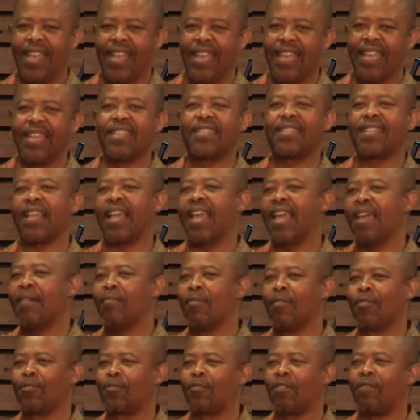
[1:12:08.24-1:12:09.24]
Is
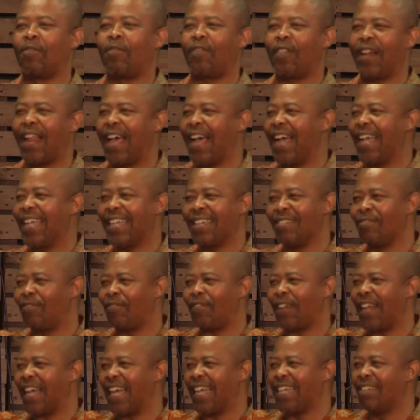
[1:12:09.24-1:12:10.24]
able to fly,
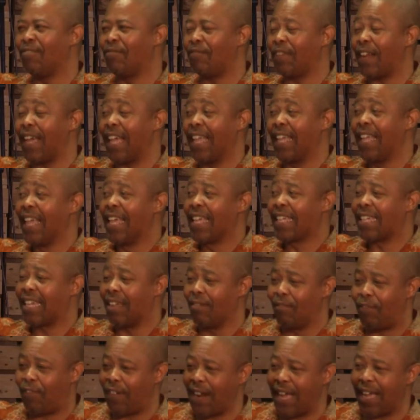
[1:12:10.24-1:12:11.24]

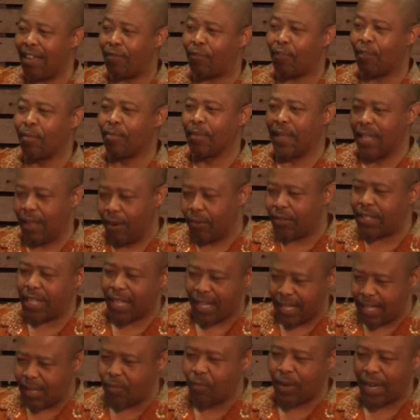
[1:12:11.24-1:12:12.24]
can fly from here. Okay,
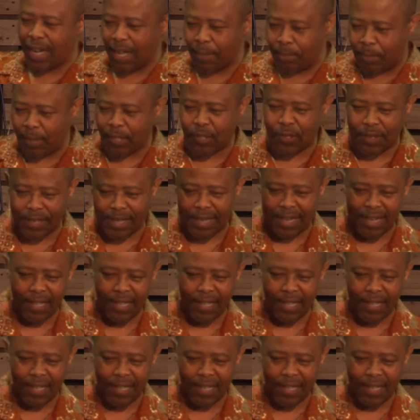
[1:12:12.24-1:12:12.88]
we got personal